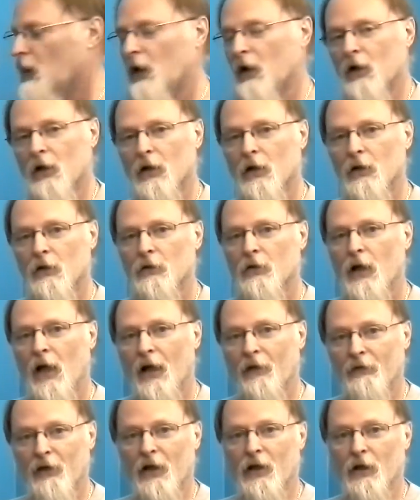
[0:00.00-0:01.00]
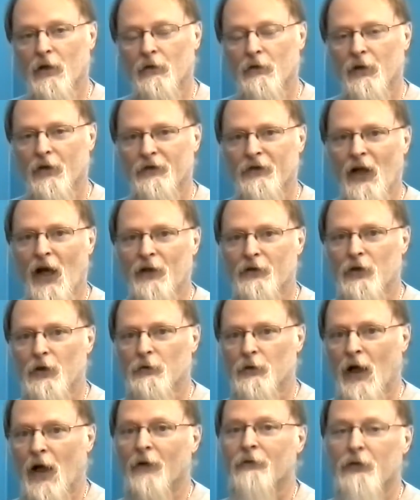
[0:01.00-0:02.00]
uh, have an
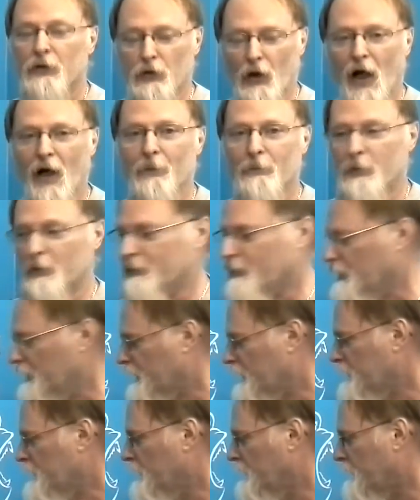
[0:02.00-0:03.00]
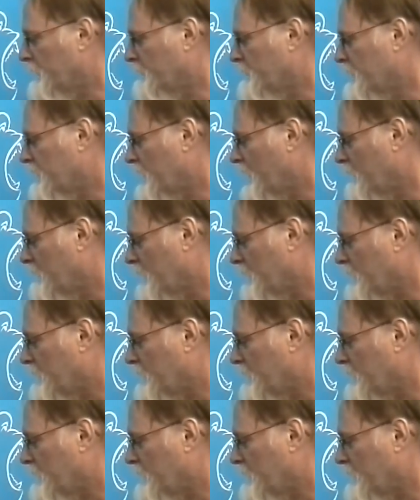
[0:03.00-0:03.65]
X-Acto knife, as I prefer to use them, instead of a